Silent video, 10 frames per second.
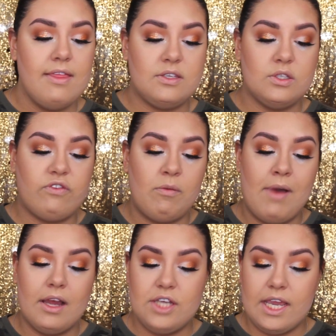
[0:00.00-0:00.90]
This one's from
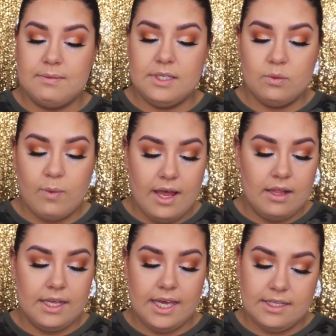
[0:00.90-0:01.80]
Marc Jacobs as
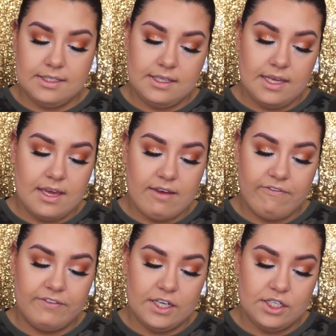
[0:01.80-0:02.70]
well. It's the
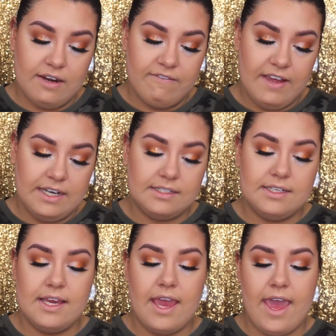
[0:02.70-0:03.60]
Flesh and
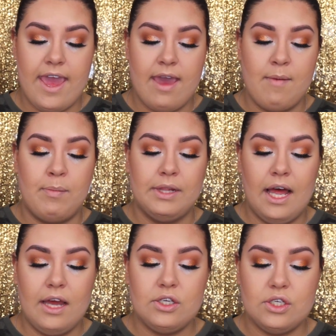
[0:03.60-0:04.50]
Fantasy Air
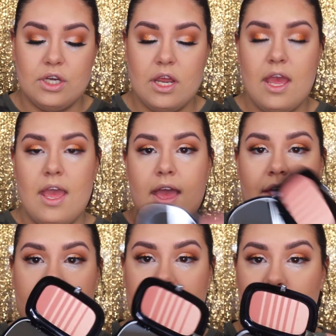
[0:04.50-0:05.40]
Blush.
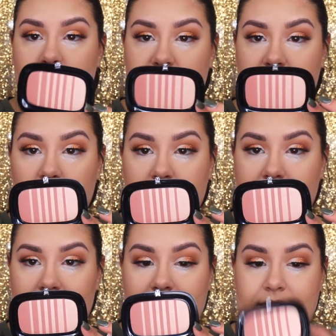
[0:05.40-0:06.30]
That's what she looks
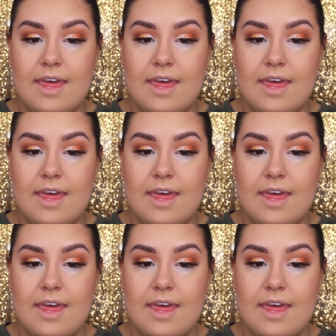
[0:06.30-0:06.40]
like